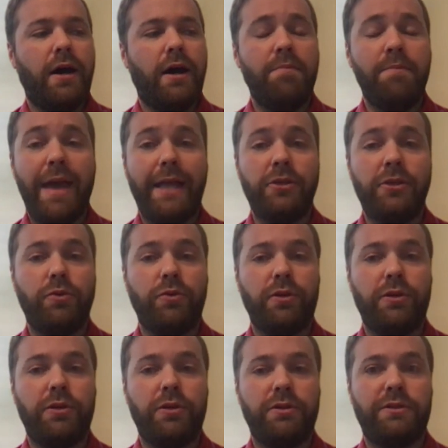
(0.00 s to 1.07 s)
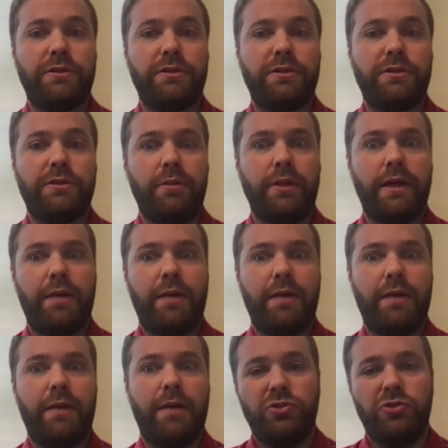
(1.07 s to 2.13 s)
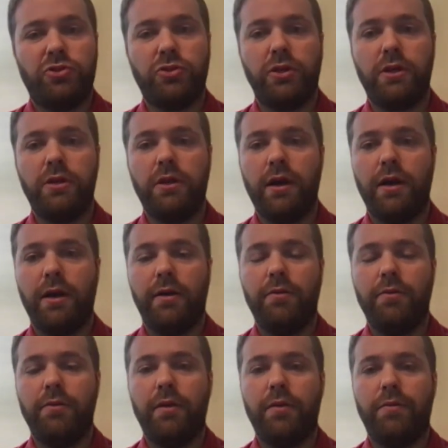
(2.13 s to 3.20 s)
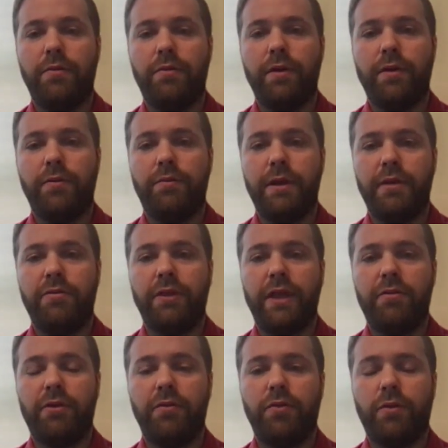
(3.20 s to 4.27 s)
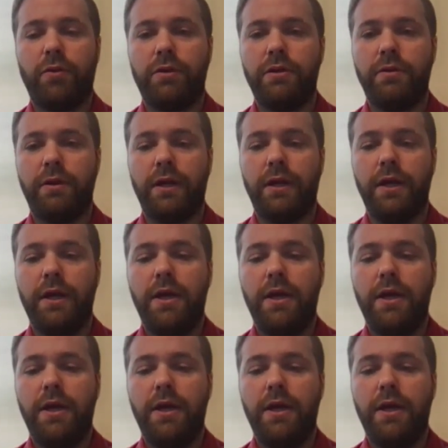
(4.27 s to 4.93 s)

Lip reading: manual assembly operation, which is usually a big flavor of what we're doing,